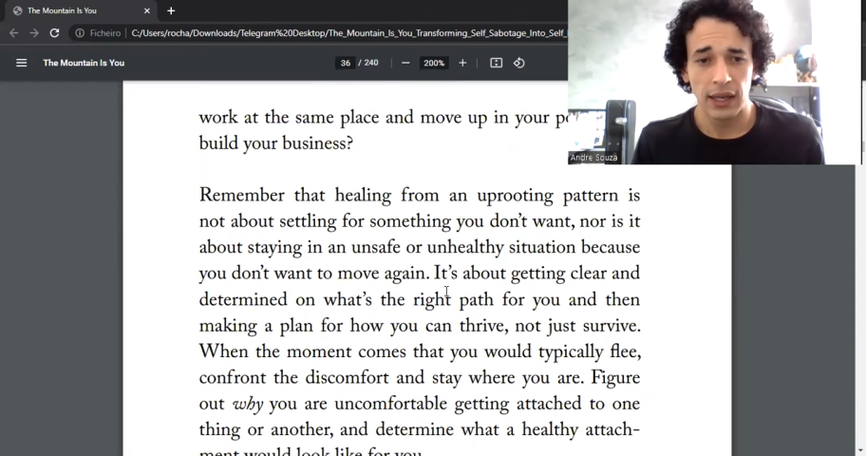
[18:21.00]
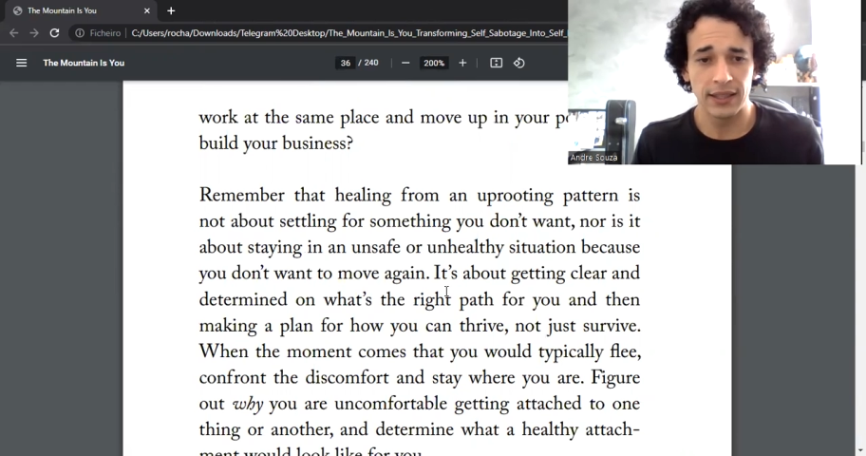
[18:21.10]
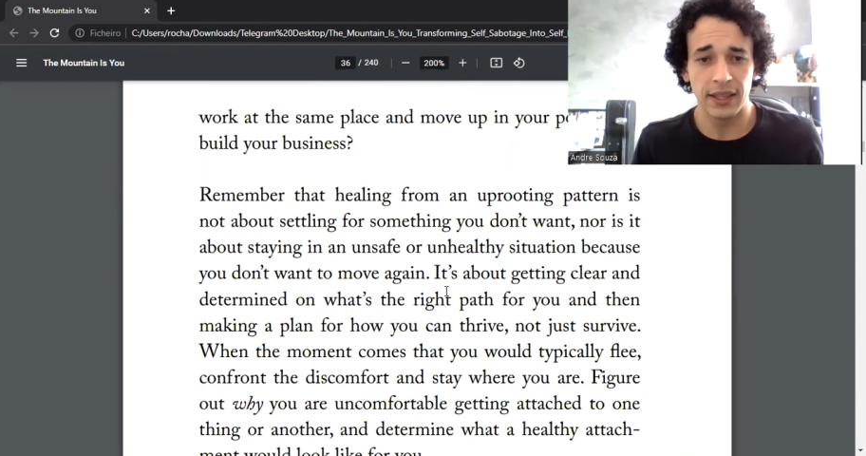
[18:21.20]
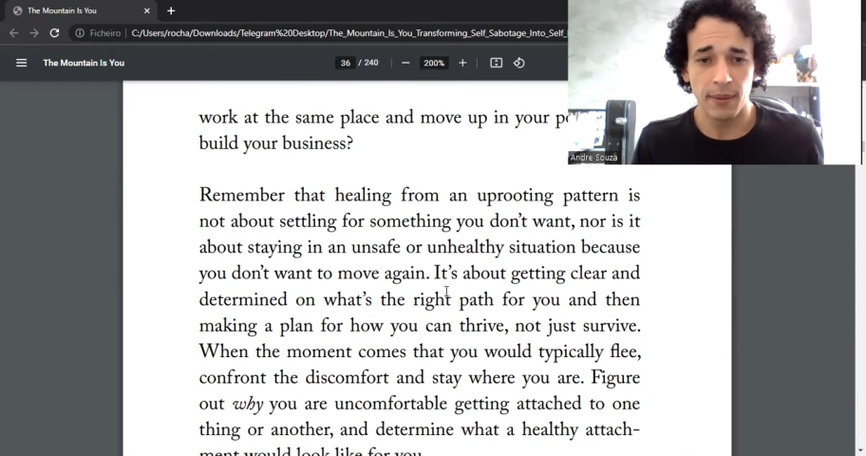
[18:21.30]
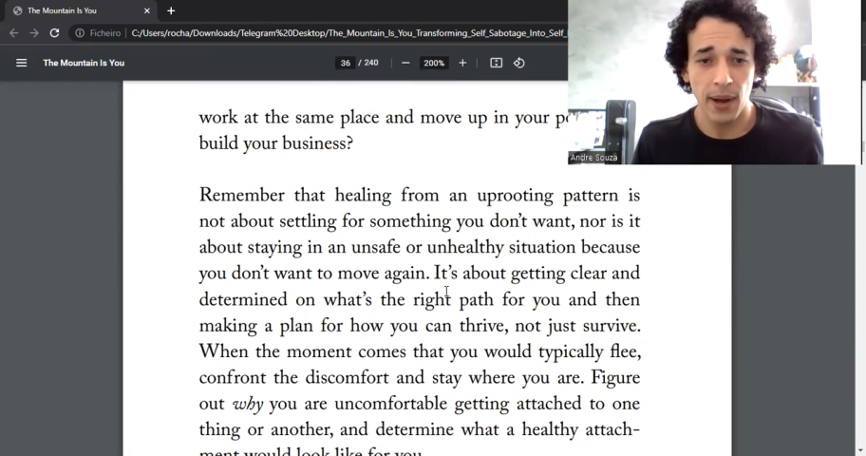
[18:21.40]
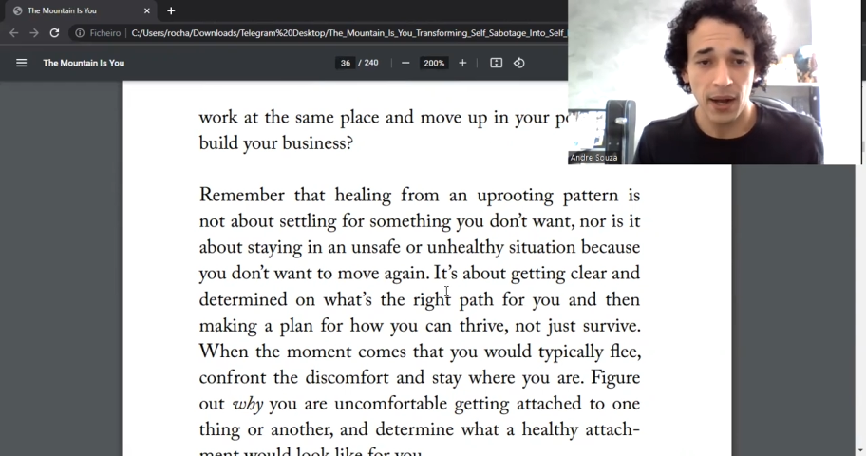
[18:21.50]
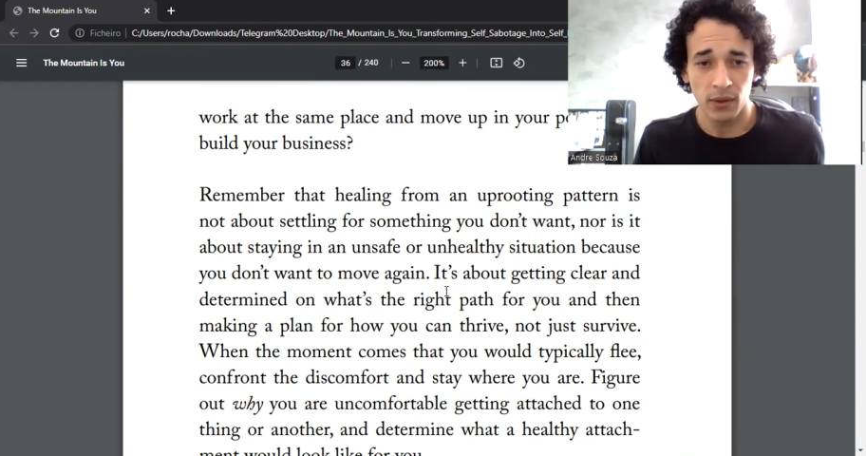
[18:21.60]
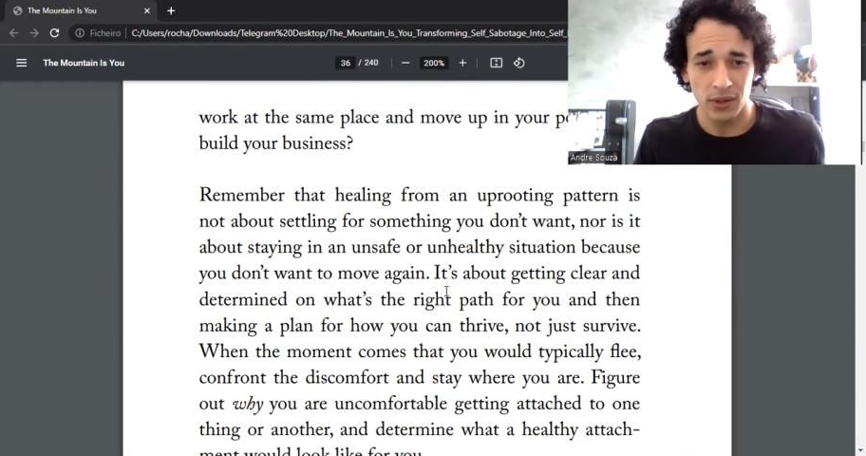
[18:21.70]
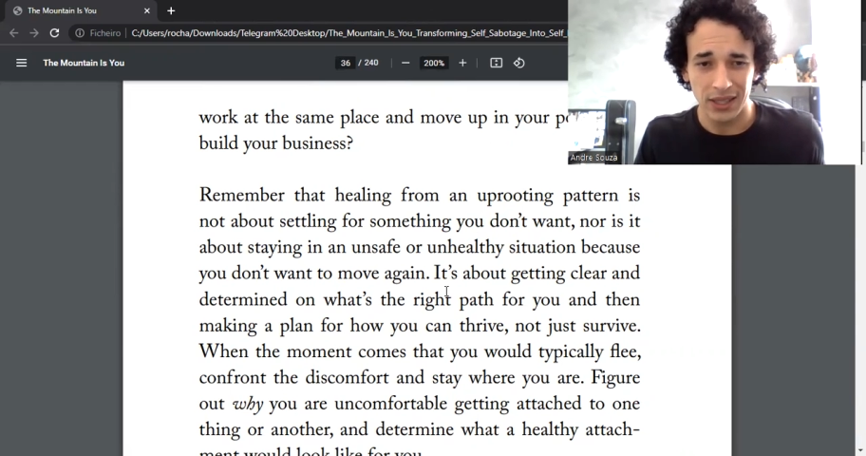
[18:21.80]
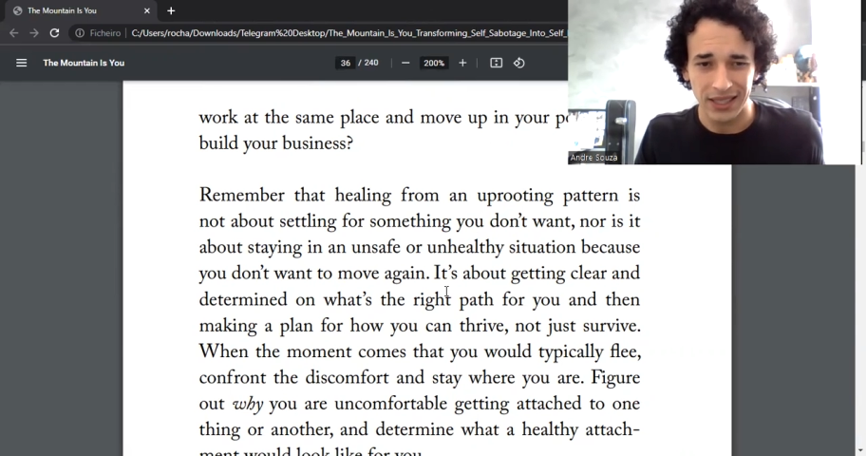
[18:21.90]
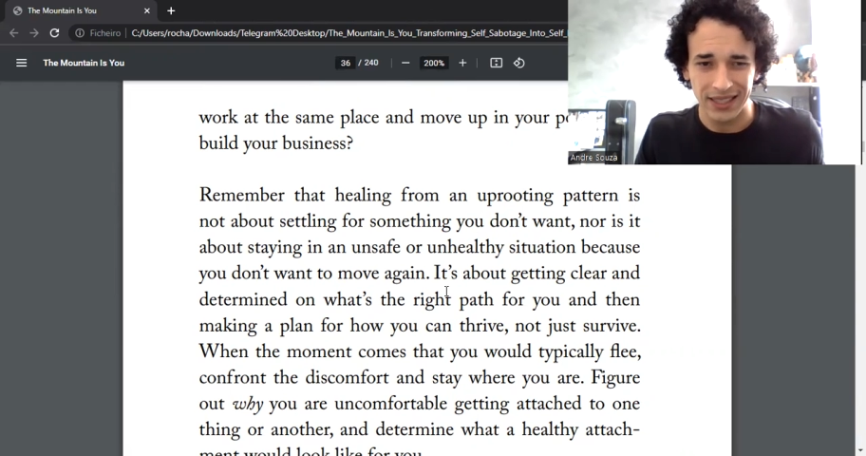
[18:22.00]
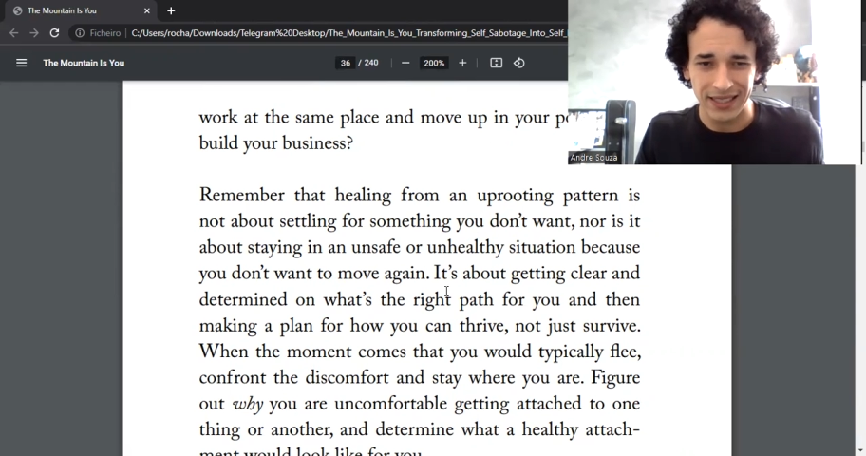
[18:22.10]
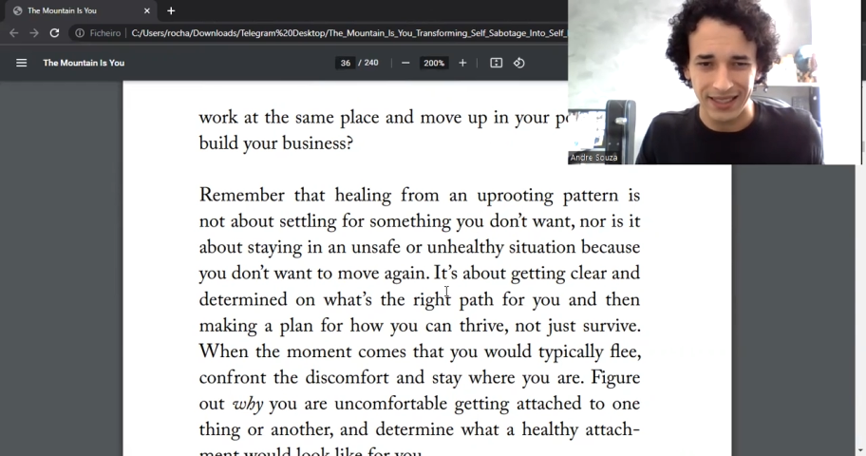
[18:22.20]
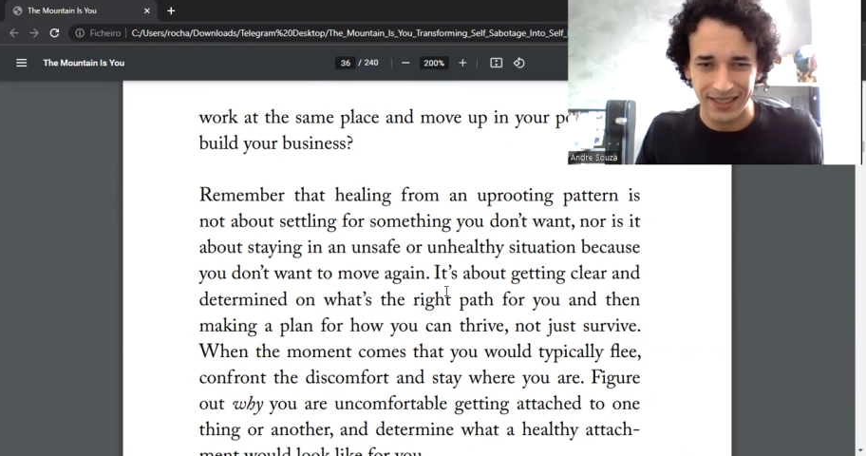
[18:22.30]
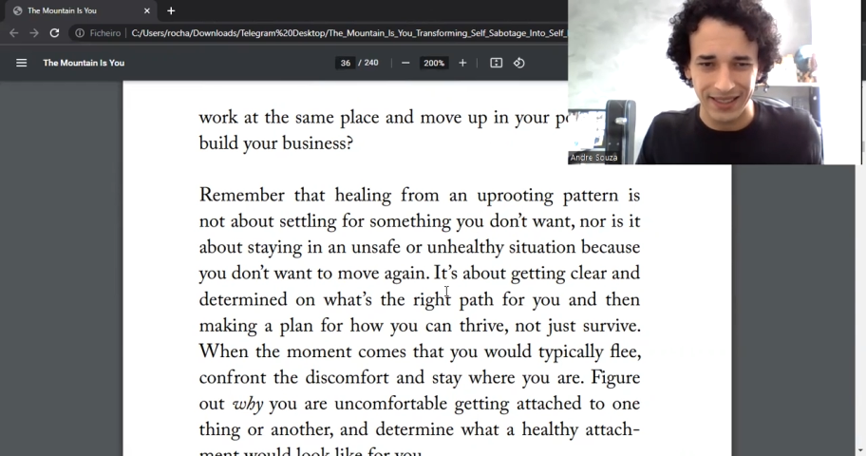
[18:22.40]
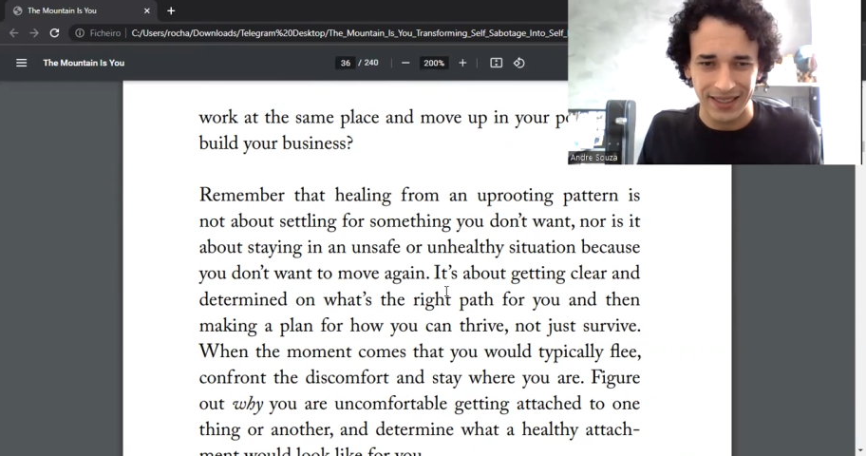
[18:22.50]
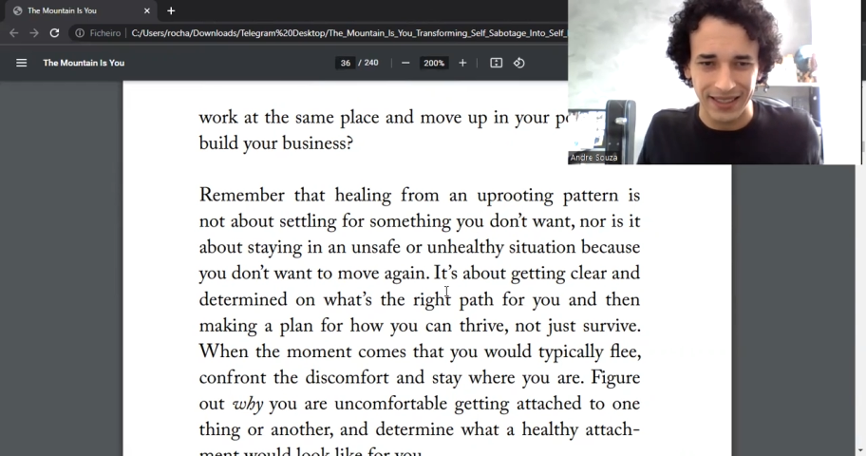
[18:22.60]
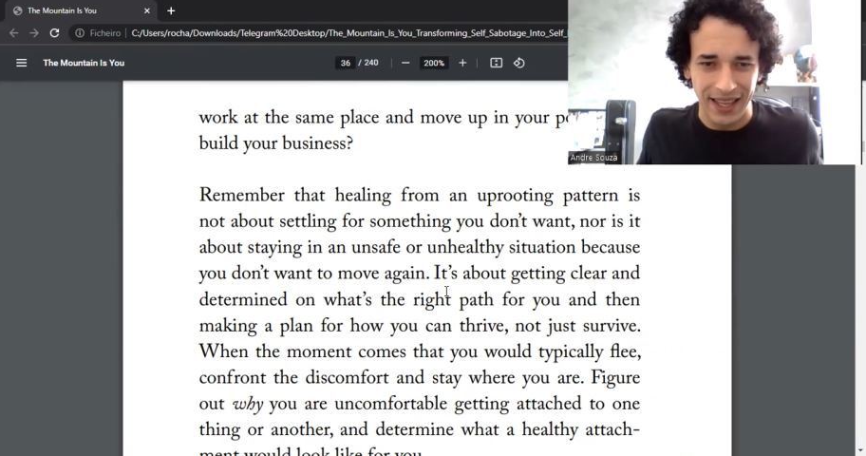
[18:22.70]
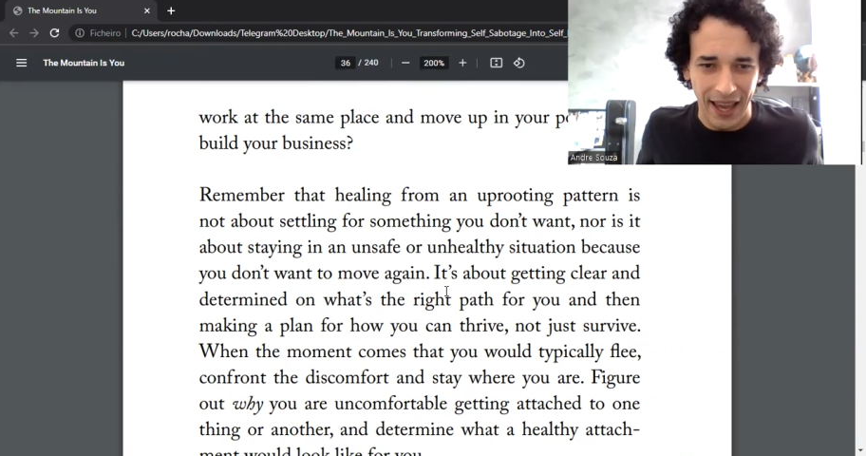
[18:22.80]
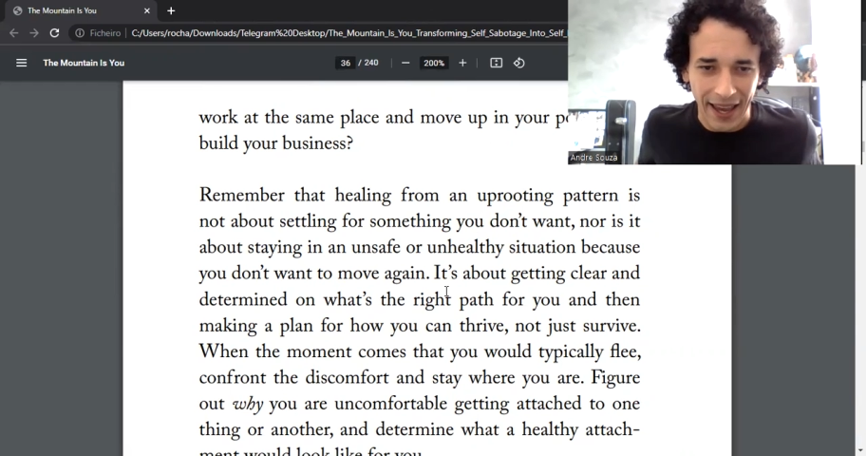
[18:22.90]
is it about
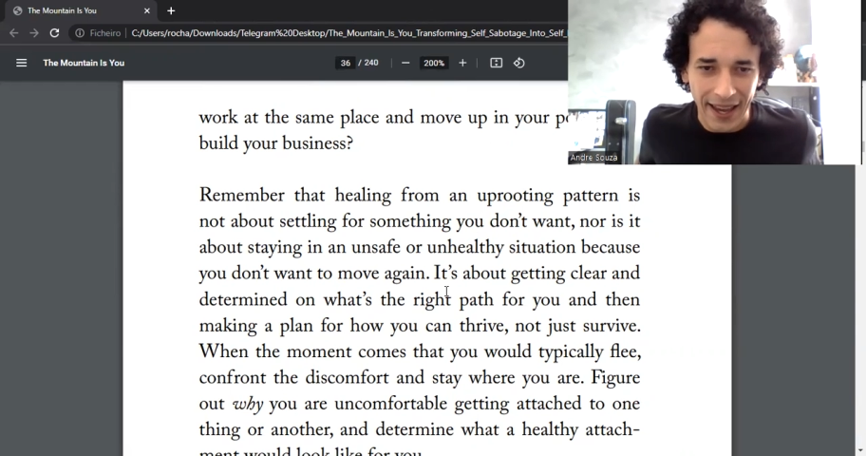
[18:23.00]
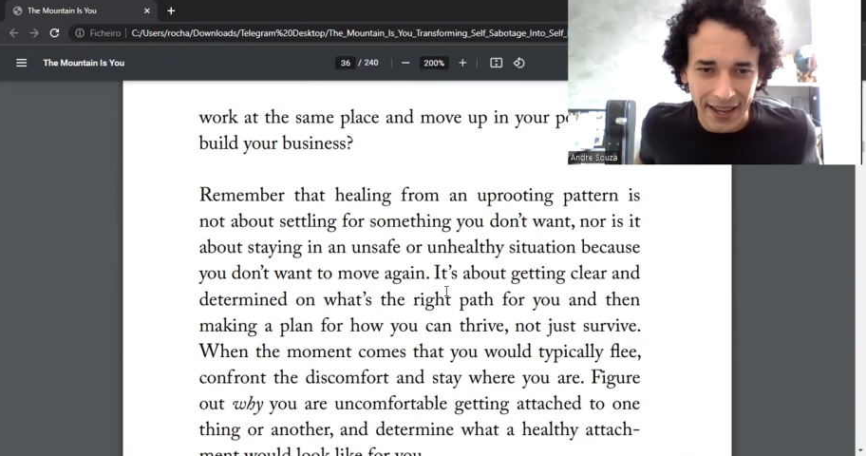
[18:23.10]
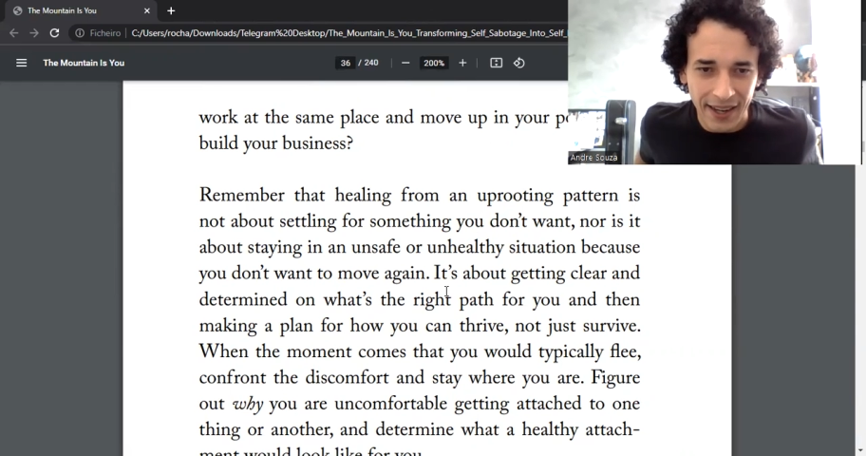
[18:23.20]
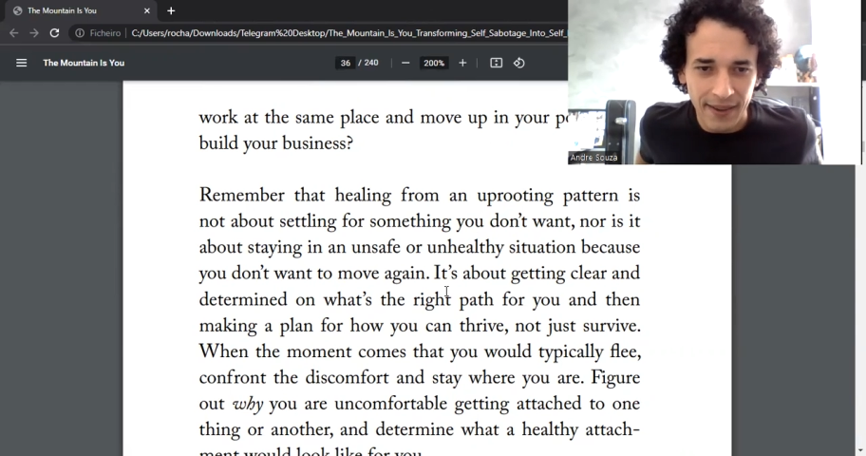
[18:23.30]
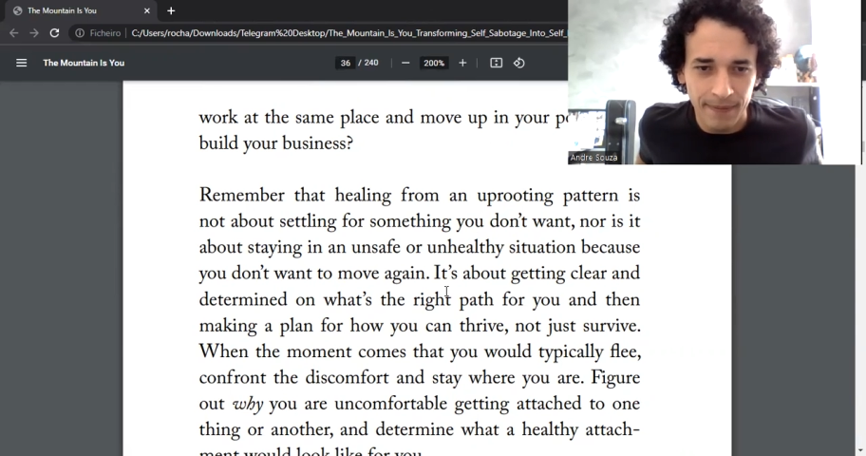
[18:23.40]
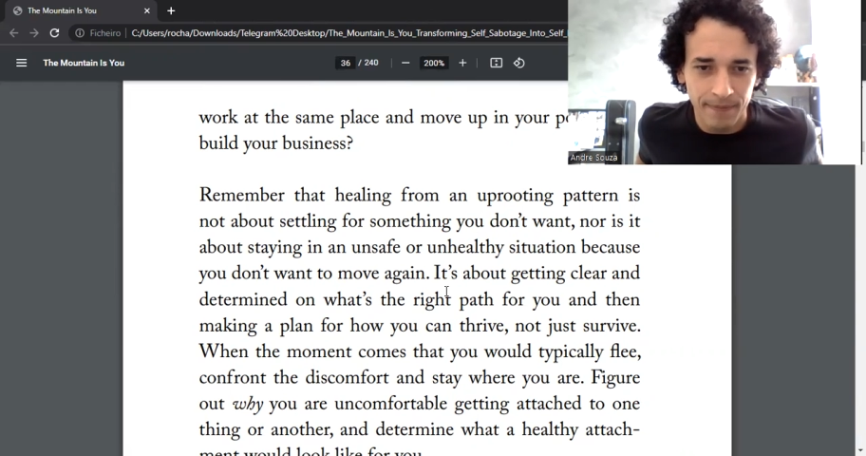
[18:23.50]
staying